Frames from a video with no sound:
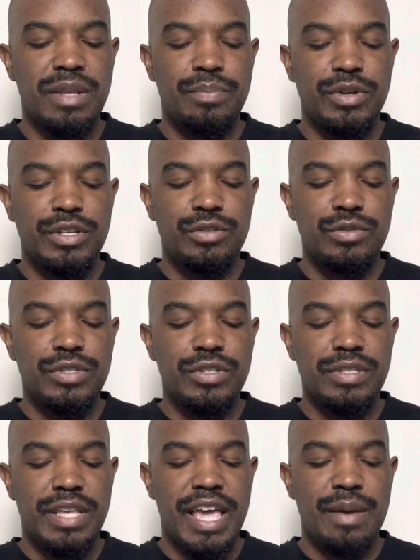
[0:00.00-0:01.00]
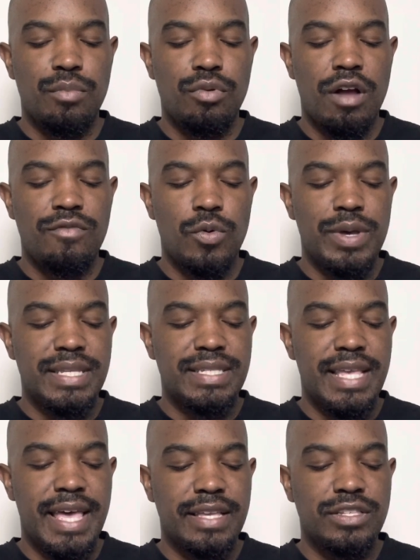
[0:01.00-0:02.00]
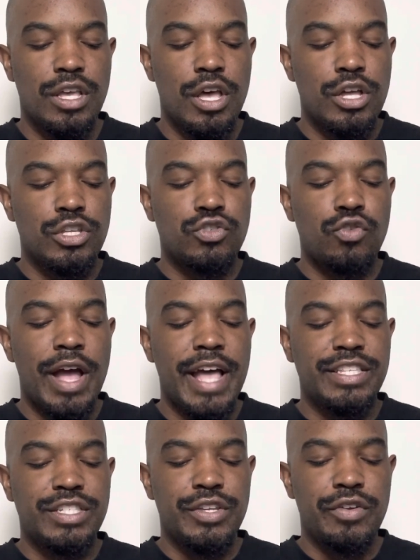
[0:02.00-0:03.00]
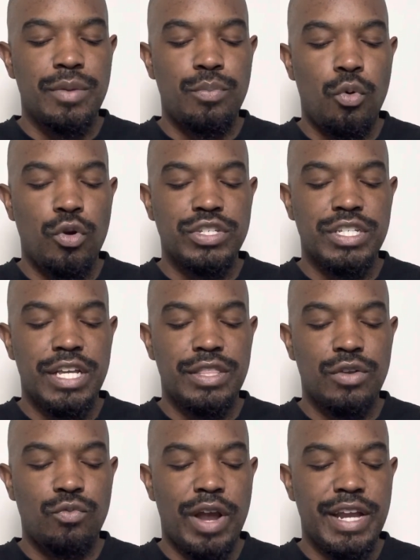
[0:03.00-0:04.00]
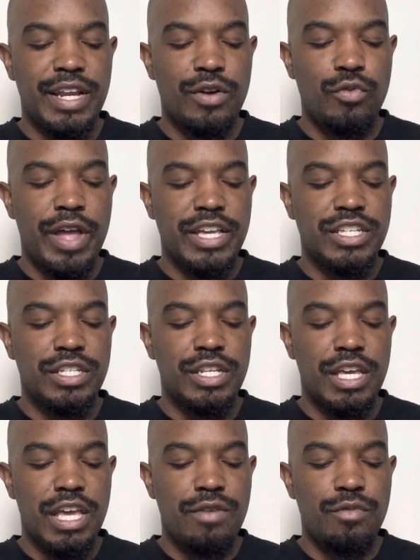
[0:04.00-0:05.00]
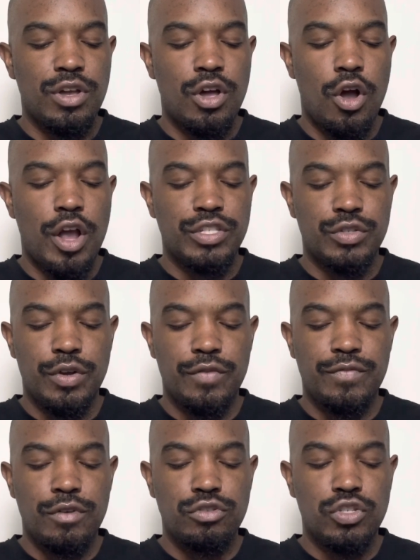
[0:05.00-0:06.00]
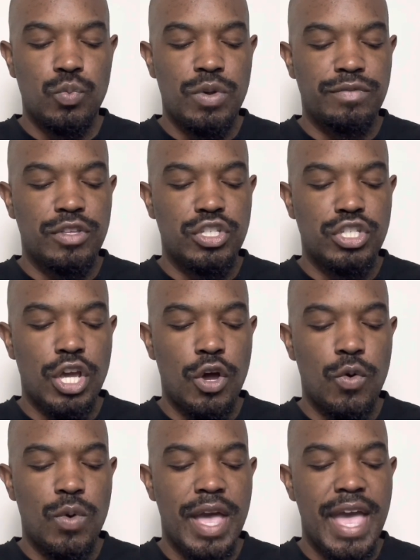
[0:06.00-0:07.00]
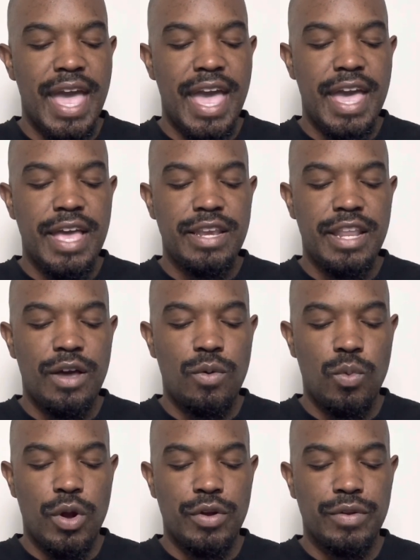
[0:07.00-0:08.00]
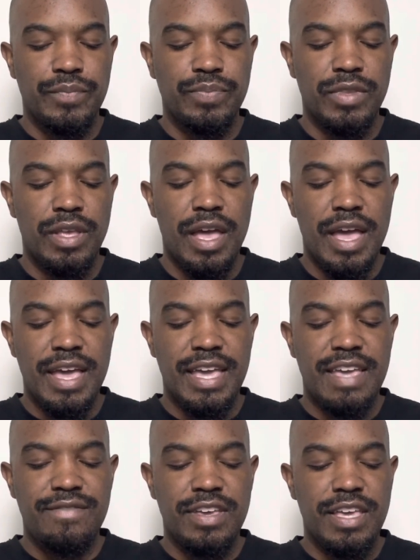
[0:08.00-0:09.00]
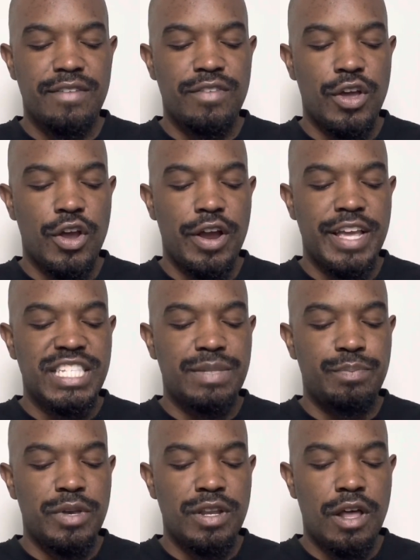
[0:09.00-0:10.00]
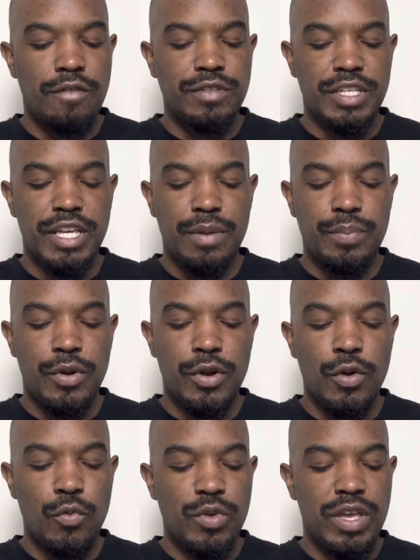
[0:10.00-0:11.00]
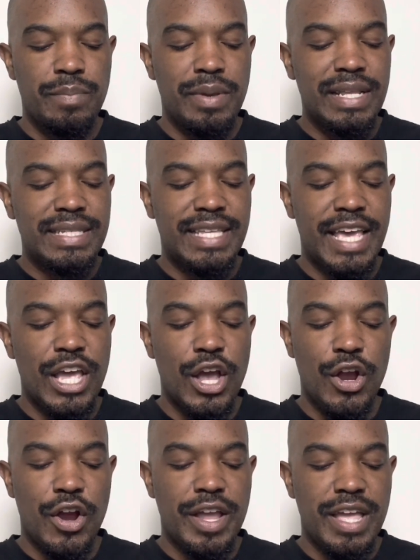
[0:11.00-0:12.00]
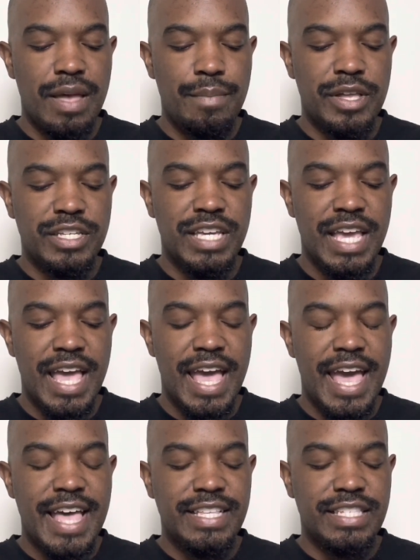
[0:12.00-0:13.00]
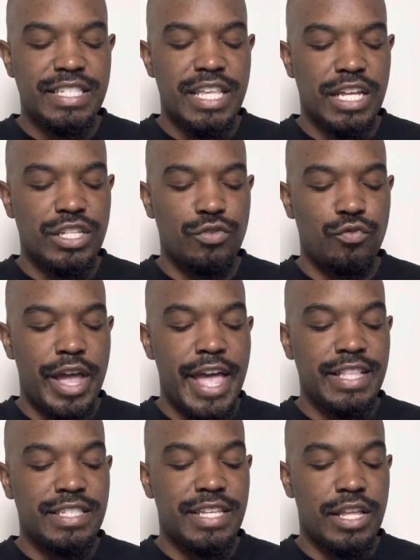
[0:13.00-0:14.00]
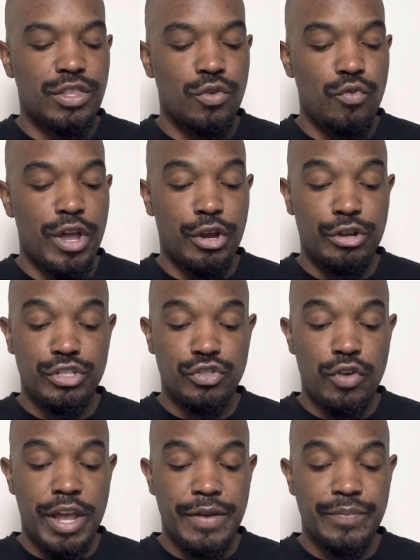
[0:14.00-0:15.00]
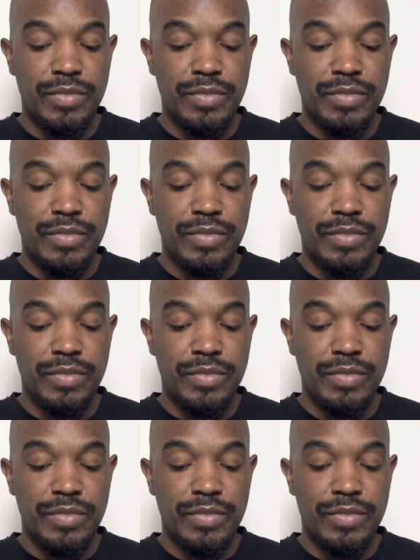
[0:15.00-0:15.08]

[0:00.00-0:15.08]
producers and Bravo execs tried steering Porsha in the right direction in regards to her future with the show and network, even giving her a spinoff to help her rehabilitate her image and set the record straight,